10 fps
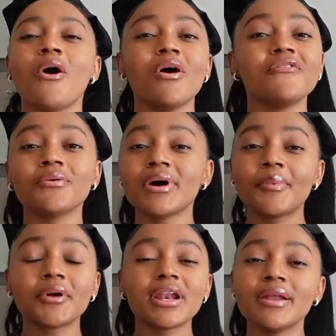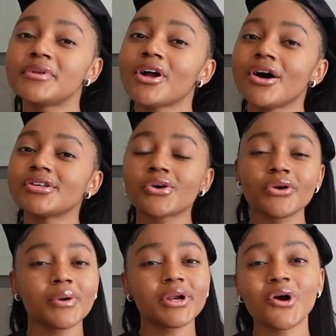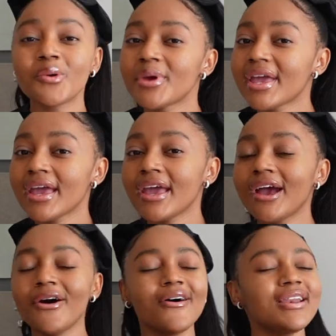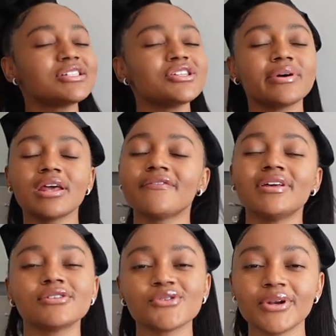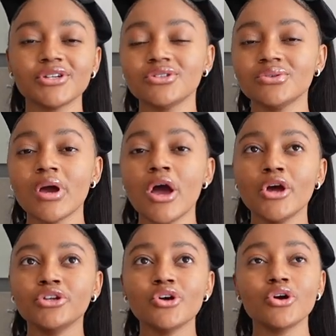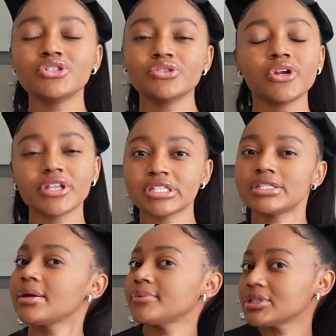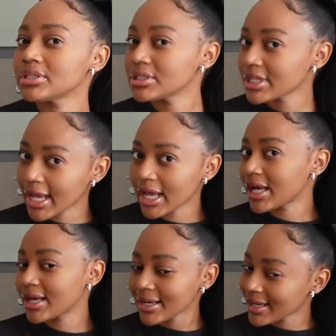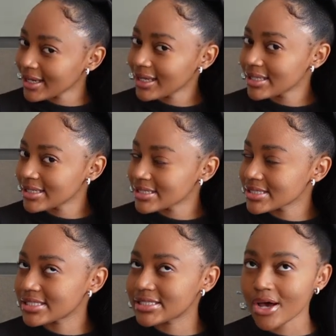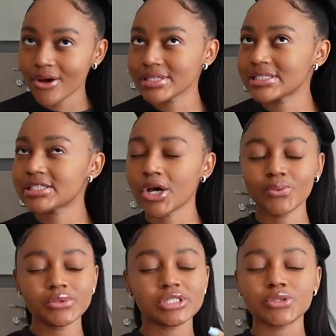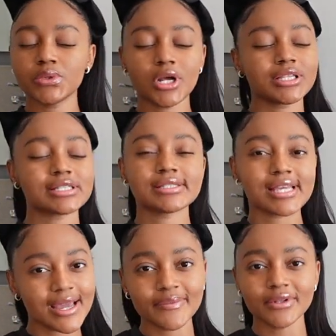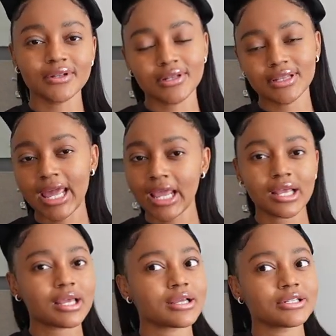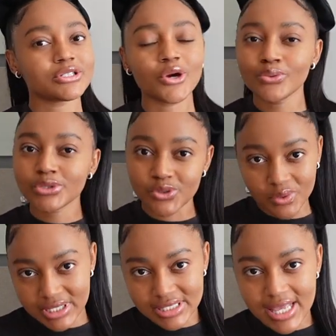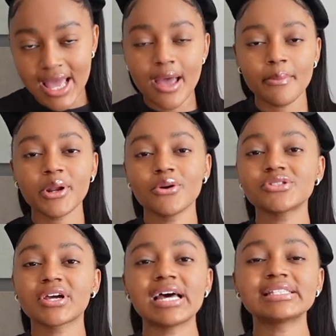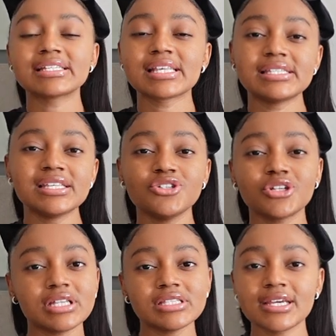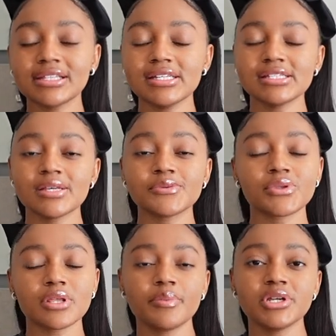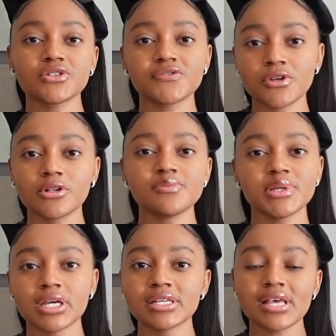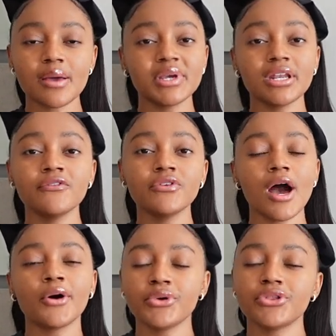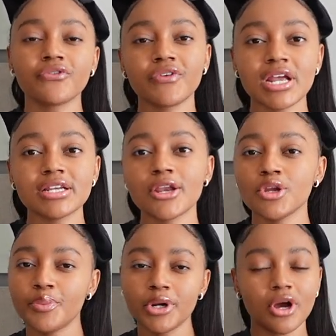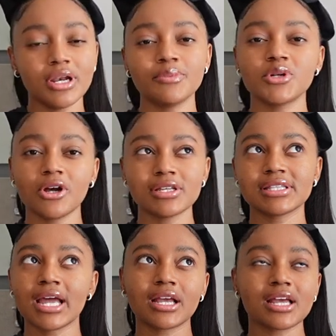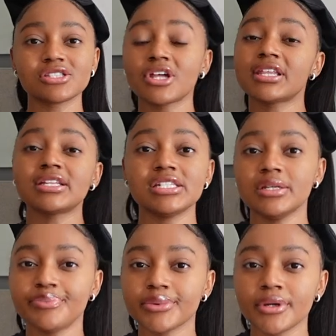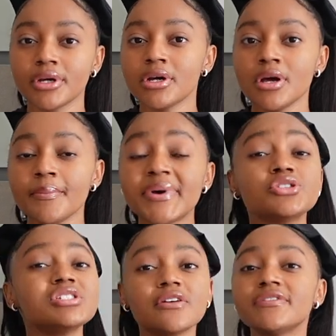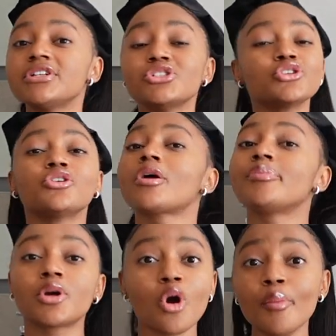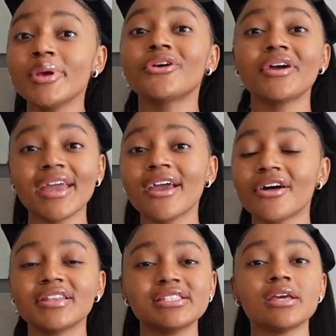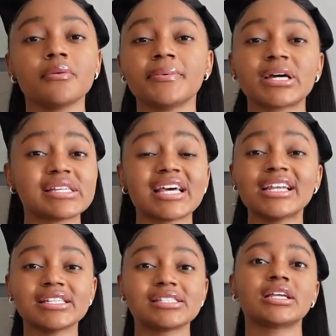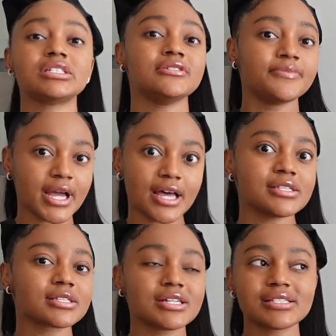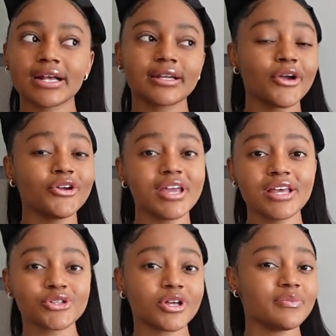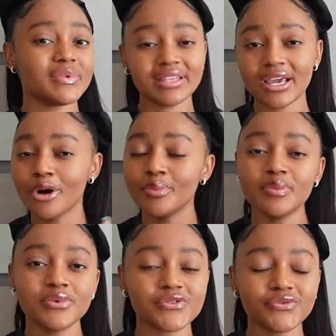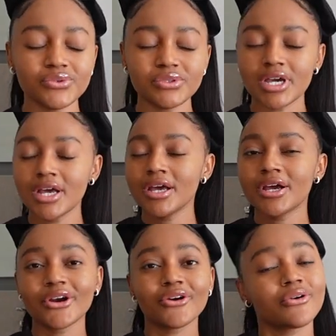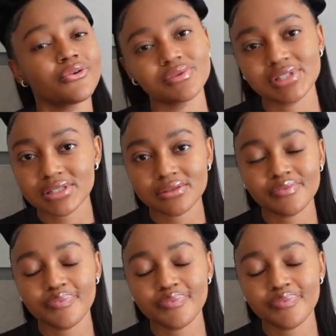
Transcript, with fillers: Or if you want to put on lip gloss, or you want to comb your hair, or literally whatever it is you want to do, don't do it on the table. Like, don't do it on the table. Like, don't do it. But also, guys, as I said, you can take these tips with a pinch of salt, because, I mean, if you're out with your friend and you're putting on lip gloss, like, it's not that deep. But you definitely should not be combing your hair on the table, because that is that deep, guys. Because, like, now your hair is going to be there on people's food. Gross.